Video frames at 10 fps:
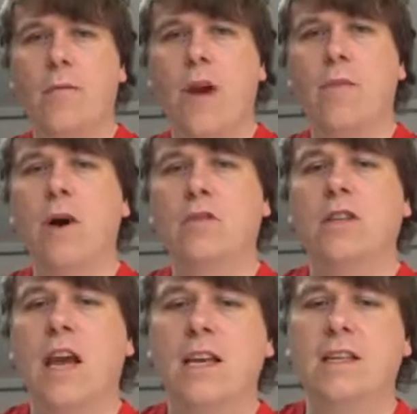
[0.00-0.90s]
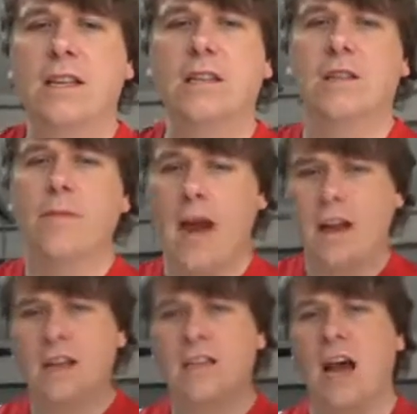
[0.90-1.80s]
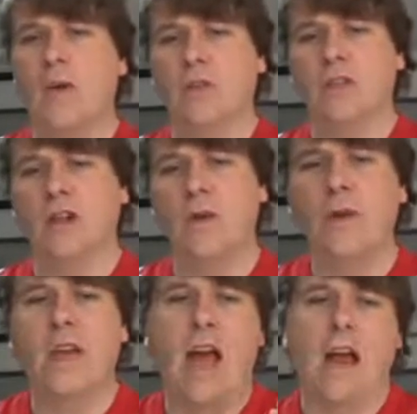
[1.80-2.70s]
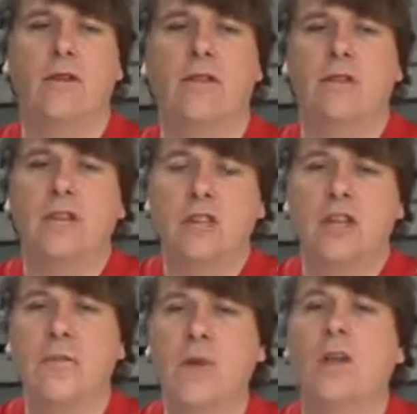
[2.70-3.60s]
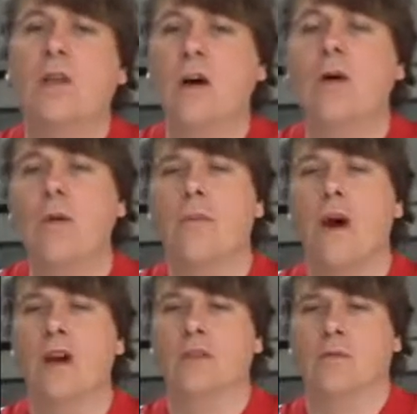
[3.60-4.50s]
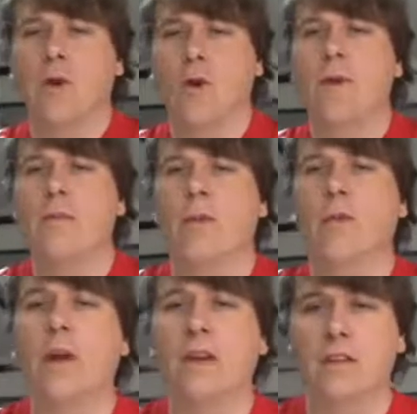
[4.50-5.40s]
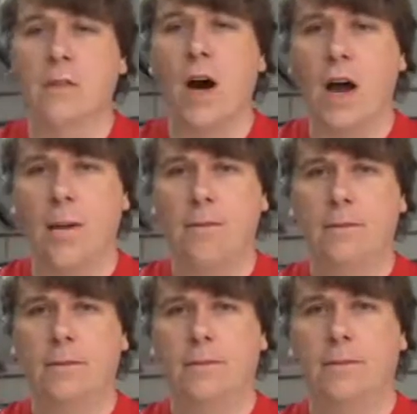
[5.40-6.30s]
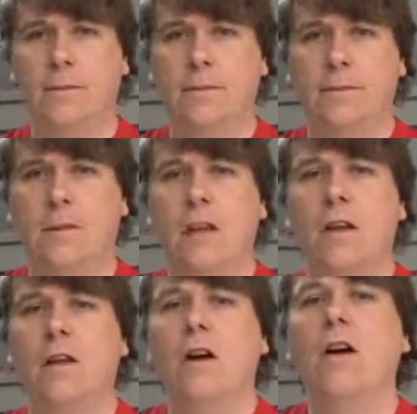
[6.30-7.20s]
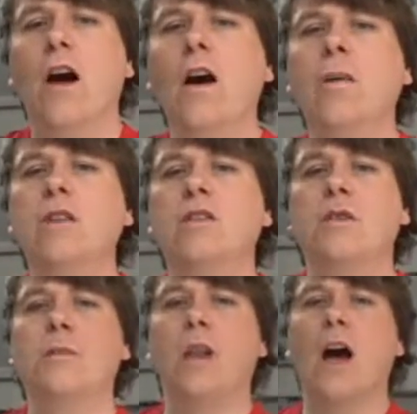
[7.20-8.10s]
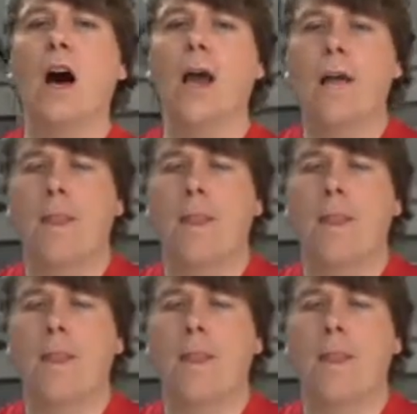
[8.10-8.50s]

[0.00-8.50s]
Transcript: But in most cases, demand is downward sloping, and the cheaper, the lower the price, the more people are willing to buy. All right, how about supply?